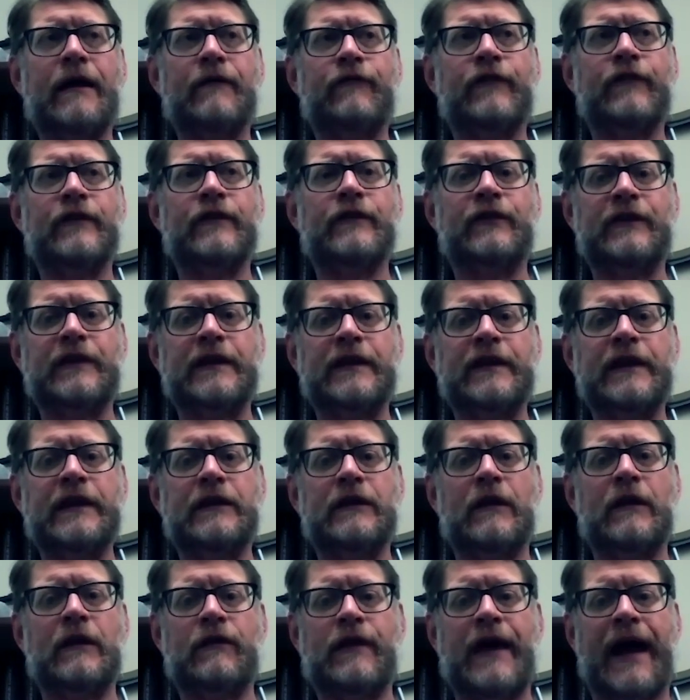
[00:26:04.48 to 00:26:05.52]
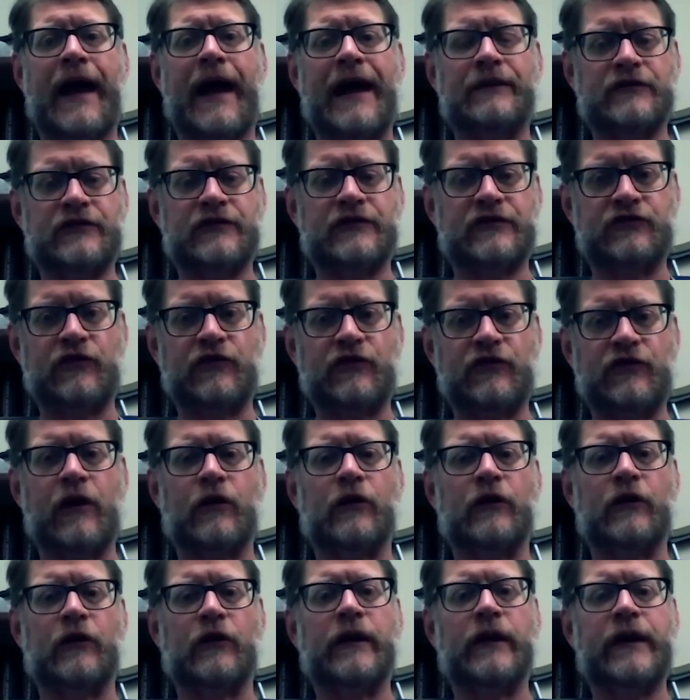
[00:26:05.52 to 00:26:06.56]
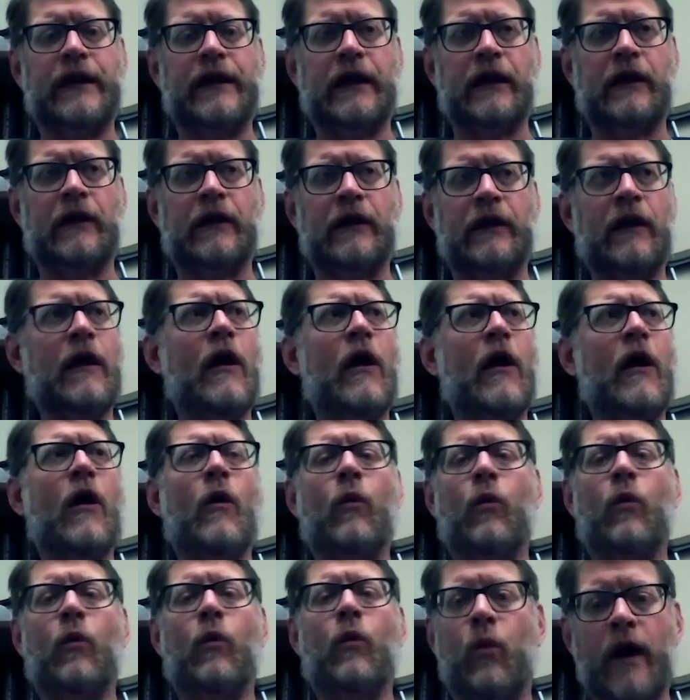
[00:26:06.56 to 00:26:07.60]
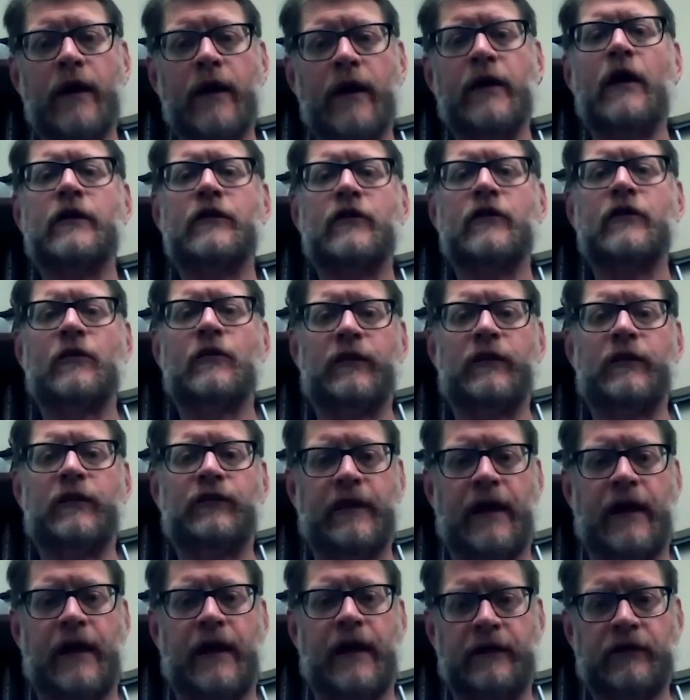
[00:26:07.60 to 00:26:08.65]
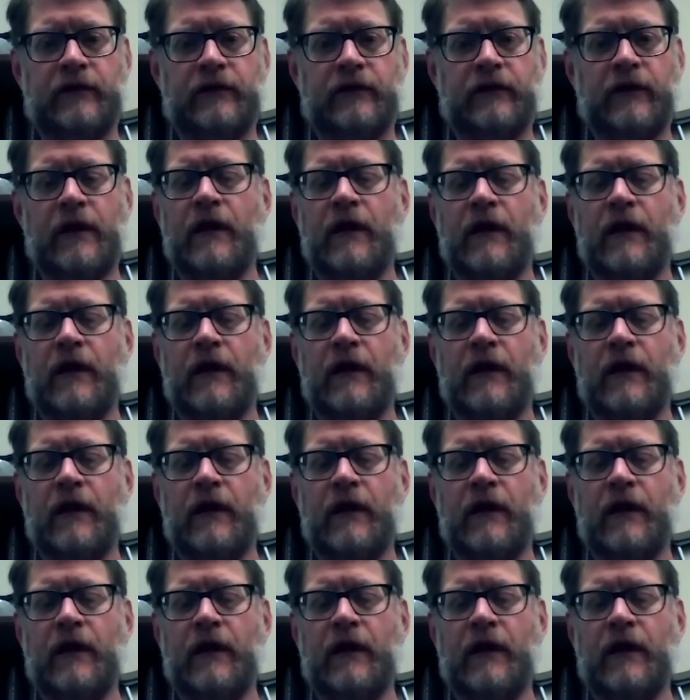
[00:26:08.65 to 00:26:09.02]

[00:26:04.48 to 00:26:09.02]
I've seen that struggle in 100%